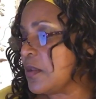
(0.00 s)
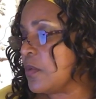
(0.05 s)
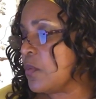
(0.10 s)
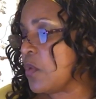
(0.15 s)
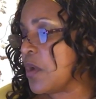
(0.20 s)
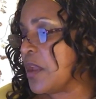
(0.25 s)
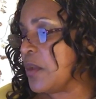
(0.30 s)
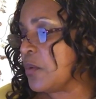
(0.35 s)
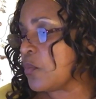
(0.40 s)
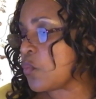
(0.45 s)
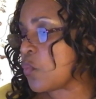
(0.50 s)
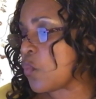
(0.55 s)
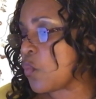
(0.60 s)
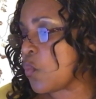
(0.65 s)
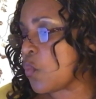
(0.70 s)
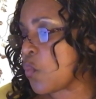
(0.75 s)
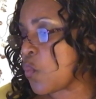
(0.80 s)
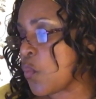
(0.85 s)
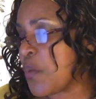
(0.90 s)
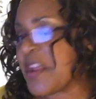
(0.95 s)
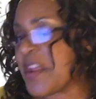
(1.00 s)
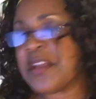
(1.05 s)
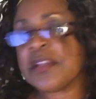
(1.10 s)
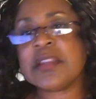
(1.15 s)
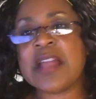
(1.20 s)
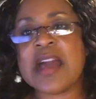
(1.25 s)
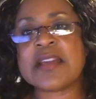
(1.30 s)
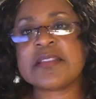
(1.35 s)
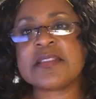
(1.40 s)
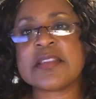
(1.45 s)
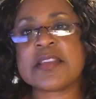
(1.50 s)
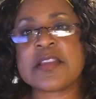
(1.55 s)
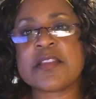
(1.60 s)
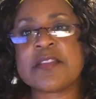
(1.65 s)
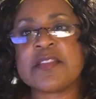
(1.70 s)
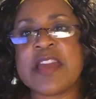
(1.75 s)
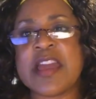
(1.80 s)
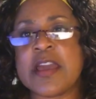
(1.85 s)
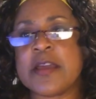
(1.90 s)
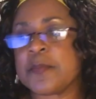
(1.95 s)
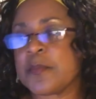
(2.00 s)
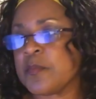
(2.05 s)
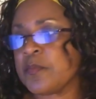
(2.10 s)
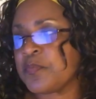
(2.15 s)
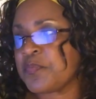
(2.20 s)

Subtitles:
in realizing that